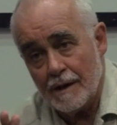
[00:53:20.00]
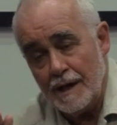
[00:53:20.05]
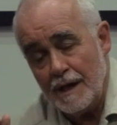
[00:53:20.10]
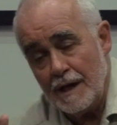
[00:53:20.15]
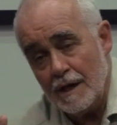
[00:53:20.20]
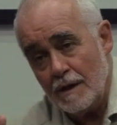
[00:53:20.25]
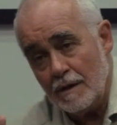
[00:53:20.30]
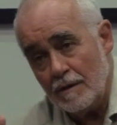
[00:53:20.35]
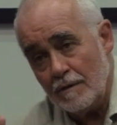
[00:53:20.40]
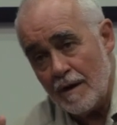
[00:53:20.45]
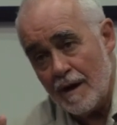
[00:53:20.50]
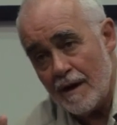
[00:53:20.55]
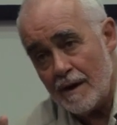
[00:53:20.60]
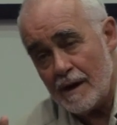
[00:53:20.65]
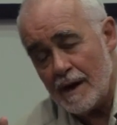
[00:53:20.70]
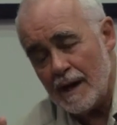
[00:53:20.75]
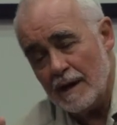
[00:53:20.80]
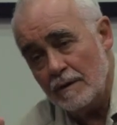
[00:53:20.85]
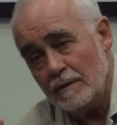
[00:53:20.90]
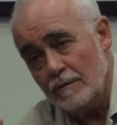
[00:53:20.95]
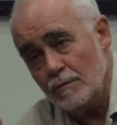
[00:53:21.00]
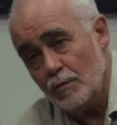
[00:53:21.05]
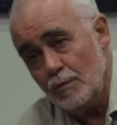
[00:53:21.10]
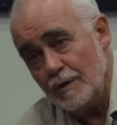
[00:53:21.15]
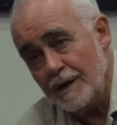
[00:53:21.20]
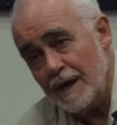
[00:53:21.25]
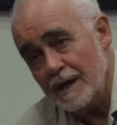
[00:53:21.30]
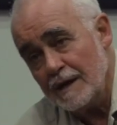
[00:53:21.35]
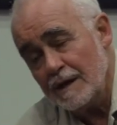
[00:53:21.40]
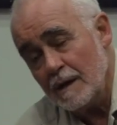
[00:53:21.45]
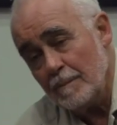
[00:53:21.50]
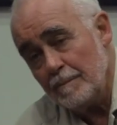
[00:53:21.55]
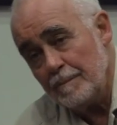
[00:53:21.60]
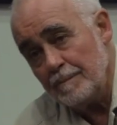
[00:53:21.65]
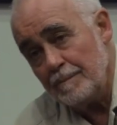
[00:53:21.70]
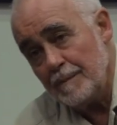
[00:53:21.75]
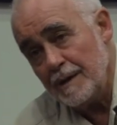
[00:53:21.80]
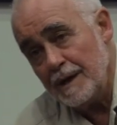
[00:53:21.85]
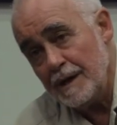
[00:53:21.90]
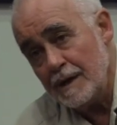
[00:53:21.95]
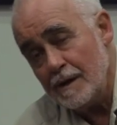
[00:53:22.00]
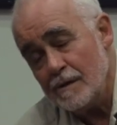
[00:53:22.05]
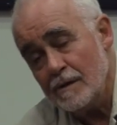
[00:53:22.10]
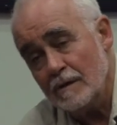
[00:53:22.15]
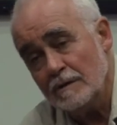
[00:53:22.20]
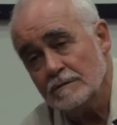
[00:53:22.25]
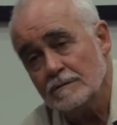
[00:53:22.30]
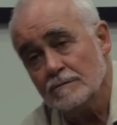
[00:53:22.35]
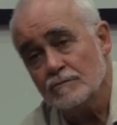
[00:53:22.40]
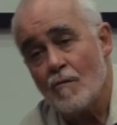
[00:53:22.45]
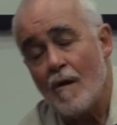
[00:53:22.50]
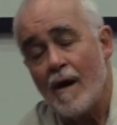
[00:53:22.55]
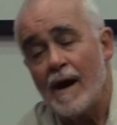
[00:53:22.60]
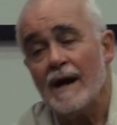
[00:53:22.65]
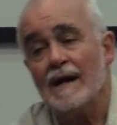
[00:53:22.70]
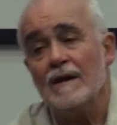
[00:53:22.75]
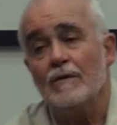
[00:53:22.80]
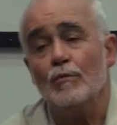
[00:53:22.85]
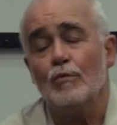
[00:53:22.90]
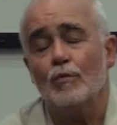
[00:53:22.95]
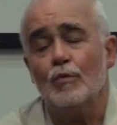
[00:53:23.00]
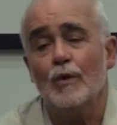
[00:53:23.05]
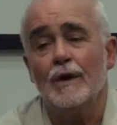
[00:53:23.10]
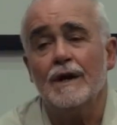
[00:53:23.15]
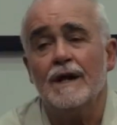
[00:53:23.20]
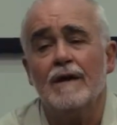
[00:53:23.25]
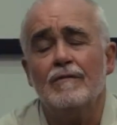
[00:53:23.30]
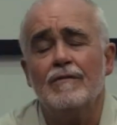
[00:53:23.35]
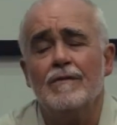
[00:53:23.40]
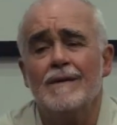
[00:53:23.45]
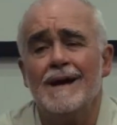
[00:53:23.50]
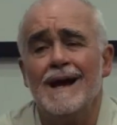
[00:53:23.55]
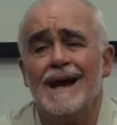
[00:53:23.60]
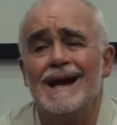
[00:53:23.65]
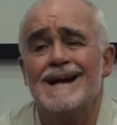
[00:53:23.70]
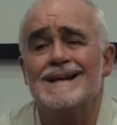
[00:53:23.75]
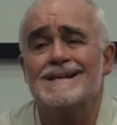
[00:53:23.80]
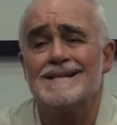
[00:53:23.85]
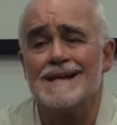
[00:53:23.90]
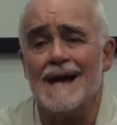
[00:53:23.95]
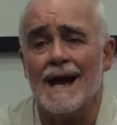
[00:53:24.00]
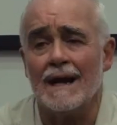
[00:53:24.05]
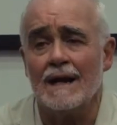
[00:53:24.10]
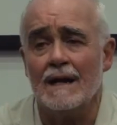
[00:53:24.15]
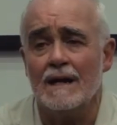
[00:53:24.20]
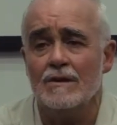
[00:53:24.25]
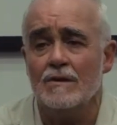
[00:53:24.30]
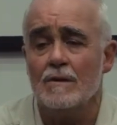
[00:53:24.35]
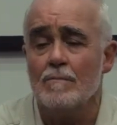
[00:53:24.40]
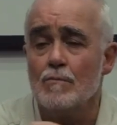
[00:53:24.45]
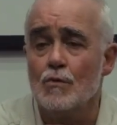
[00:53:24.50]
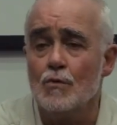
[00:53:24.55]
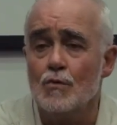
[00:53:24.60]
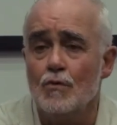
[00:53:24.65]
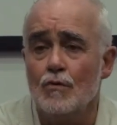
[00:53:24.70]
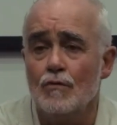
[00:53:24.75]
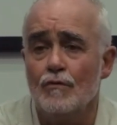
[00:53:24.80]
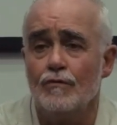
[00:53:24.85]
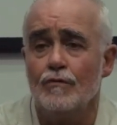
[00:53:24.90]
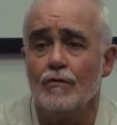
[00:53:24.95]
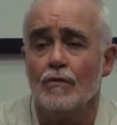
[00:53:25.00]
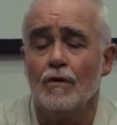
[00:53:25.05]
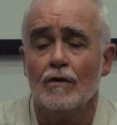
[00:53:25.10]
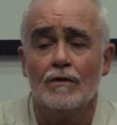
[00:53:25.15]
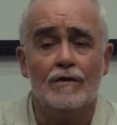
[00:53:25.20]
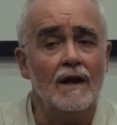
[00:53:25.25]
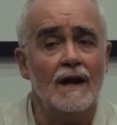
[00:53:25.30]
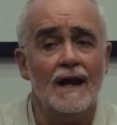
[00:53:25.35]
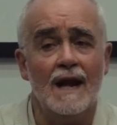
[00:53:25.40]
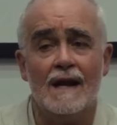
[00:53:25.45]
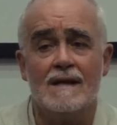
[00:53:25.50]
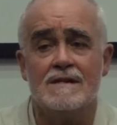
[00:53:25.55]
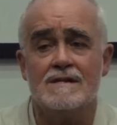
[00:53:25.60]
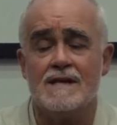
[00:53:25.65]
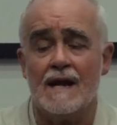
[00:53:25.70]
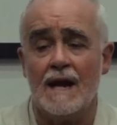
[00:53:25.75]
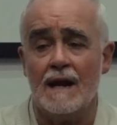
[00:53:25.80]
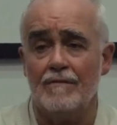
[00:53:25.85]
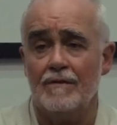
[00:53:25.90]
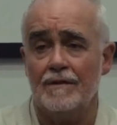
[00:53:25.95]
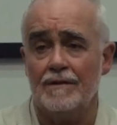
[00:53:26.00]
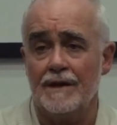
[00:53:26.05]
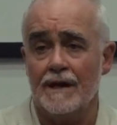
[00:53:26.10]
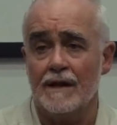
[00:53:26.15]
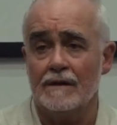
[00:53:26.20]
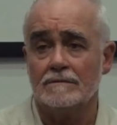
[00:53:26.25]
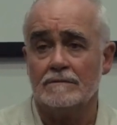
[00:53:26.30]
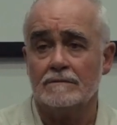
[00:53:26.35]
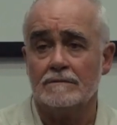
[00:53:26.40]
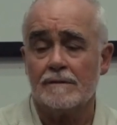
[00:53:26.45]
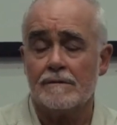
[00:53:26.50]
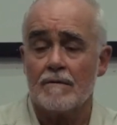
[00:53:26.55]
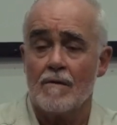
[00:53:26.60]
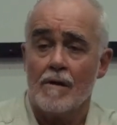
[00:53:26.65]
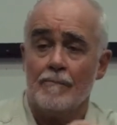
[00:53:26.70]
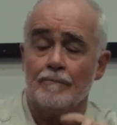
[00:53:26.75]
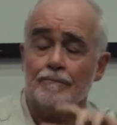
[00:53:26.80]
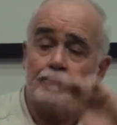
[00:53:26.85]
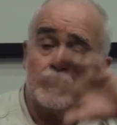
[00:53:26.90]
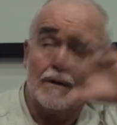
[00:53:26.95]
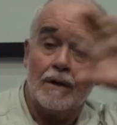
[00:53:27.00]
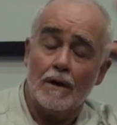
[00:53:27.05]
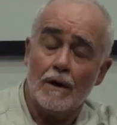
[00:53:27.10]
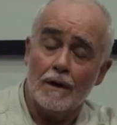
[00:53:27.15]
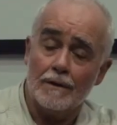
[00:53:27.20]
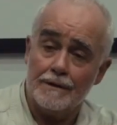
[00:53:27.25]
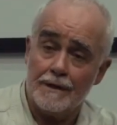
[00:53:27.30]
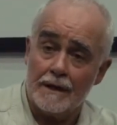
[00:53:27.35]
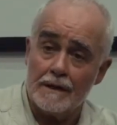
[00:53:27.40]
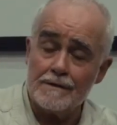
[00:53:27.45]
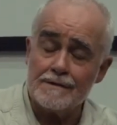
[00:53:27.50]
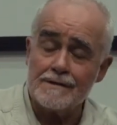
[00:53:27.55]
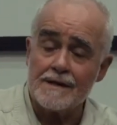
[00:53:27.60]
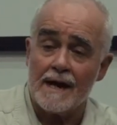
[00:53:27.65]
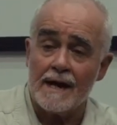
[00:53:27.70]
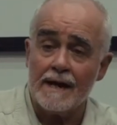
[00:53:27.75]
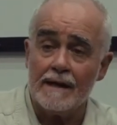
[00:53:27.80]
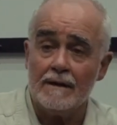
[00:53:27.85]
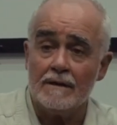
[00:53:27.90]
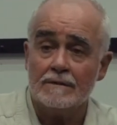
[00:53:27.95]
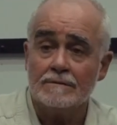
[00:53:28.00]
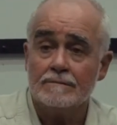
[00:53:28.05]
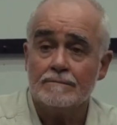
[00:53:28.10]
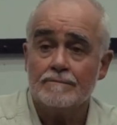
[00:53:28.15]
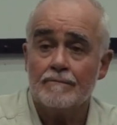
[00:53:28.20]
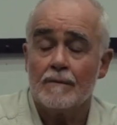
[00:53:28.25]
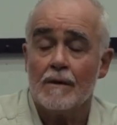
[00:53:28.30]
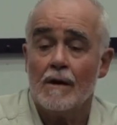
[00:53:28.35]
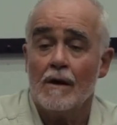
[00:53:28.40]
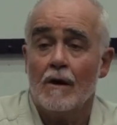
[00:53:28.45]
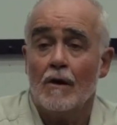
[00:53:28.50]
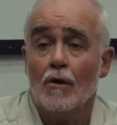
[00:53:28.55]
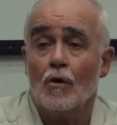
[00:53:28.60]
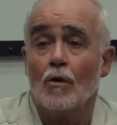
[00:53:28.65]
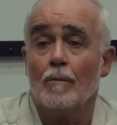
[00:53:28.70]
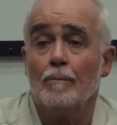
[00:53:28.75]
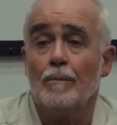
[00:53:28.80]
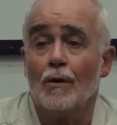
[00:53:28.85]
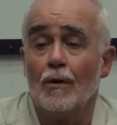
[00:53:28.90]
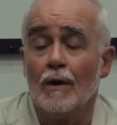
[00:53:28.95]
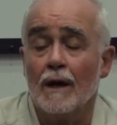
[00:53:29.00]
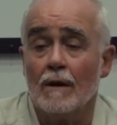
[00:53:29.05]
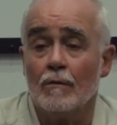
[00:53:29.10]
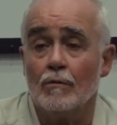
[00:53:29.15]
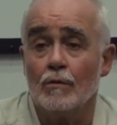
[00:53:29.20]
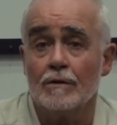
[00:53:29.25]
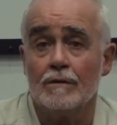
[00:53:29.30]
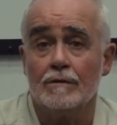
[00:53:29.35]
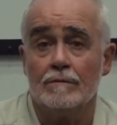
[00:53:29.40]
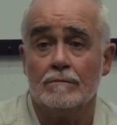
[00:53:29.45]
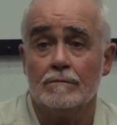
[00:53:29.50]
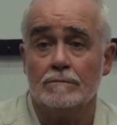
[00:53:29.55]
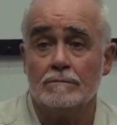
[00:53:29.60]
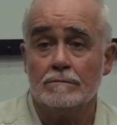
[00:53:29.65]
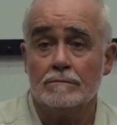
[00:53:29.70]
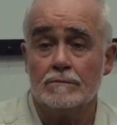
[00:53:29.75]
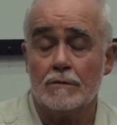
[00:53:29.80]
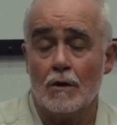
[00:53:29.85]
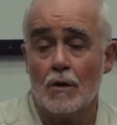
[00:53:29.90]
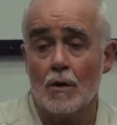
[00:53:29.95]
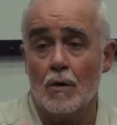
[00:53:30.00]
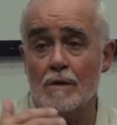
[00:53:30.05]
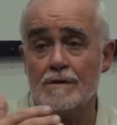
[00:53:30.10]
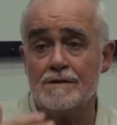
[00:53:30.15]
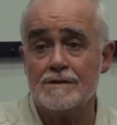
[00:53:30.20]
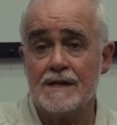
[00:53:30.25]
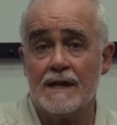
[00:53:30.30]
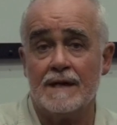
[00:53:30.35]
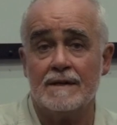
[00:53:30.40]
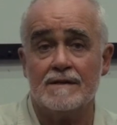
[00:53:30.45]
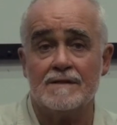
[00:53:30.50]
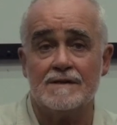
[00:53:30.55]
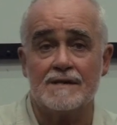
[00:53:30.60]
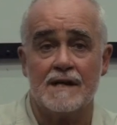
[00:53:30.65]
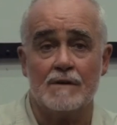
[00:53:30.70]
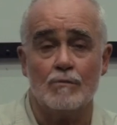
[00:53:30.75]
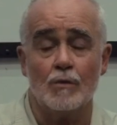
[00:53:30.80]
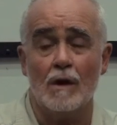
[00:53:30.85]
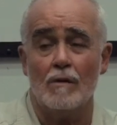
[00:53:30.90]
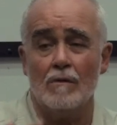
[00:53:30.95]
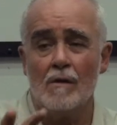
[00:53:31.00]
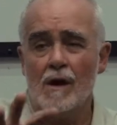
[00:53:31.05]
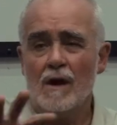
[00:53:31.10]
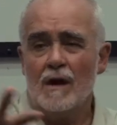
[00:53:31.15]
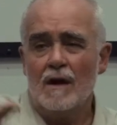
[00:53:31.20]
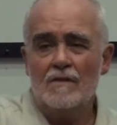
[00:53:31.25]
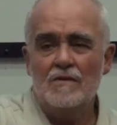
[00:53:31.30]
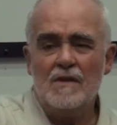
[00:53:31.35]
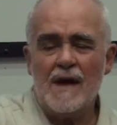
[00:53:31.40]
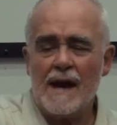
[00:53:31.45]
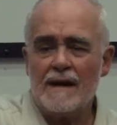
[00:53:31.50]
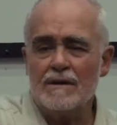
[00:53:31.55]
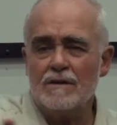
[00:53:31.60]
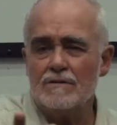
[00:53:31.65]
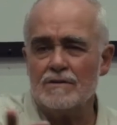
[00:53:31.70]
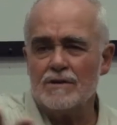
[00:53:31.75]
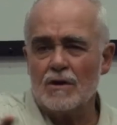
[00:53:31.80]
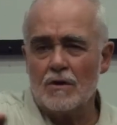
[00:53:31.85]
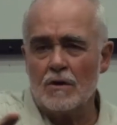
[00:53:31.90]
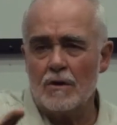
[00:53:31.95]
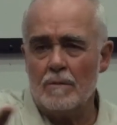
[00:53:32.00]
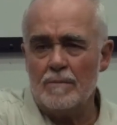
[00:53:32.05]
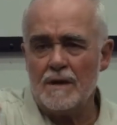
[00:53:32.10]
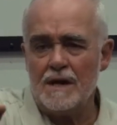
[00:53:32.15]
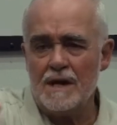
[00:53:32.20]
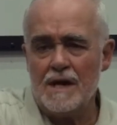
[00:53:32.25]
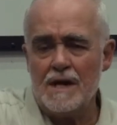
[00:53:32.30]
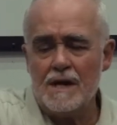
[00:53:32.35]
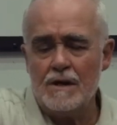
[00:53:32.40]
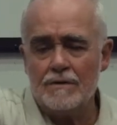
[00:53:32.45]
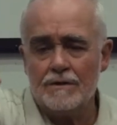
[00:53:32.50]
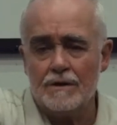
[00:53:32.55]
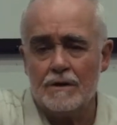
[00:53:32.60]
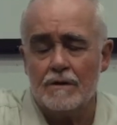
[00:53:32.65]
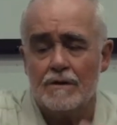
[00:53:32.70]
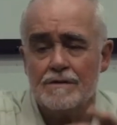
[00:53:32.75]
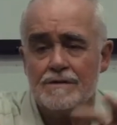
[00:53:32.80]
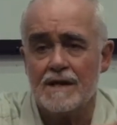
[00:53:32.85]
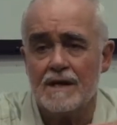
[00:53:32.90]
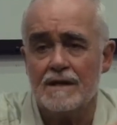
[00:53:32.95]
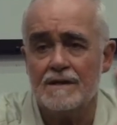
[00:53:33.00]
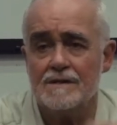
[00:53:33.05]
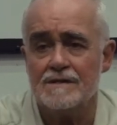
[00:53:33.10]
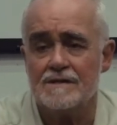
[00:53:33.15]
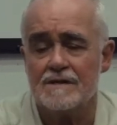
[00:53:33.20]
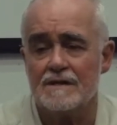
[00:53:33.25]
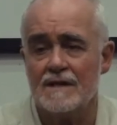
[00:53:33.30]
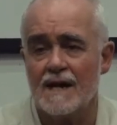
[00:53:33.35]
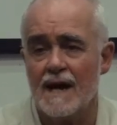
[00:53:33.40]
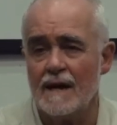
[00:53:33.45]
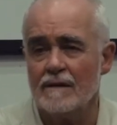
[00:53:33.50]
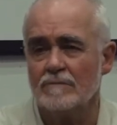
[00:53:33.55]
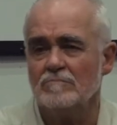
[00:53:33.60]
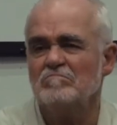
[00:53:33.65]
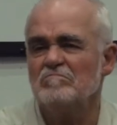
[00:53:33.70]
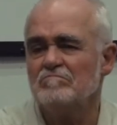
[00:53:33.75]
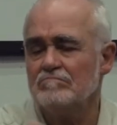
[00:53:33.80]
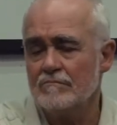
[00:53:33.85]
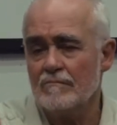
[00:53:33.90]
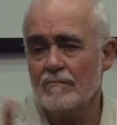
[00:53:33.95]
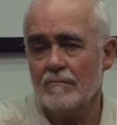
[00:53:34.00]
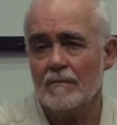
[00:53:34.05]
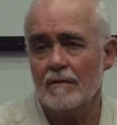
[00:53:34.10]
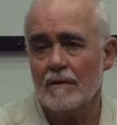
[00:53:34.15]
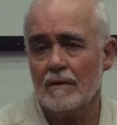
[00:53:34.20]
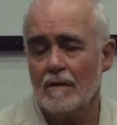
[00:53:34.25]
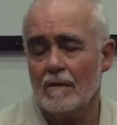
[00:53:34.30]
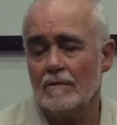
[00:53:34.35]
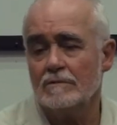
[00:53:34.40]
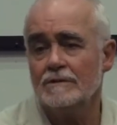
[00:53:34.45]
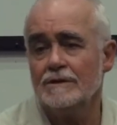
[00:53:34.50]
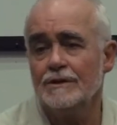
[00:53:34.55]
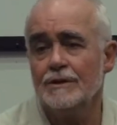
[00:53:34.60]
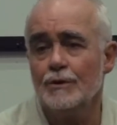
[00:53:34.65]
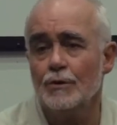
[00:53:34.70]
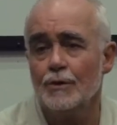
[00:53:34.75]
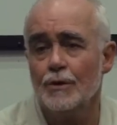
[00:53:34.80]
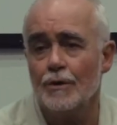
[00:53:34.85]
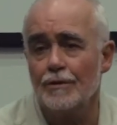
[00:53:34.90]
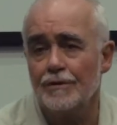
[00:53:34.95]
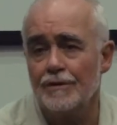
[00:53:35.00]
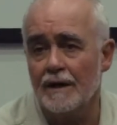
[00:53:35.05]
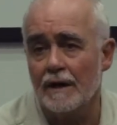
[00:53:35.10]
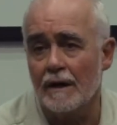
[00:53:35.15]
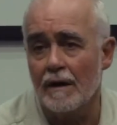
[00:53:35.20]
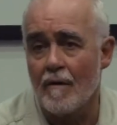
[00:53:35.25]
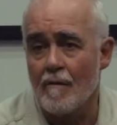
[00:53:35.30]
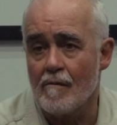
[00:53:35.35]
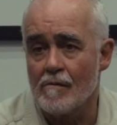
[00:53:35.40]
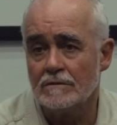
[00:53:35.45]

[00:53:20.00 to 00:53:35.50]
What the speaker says: here, and we end up here." And we'd give him exactly the move, the lens, everything. On the other side, Coppola would go on set and say, "Well, the actors are going to be here. They're going to say this and that. You do your thing."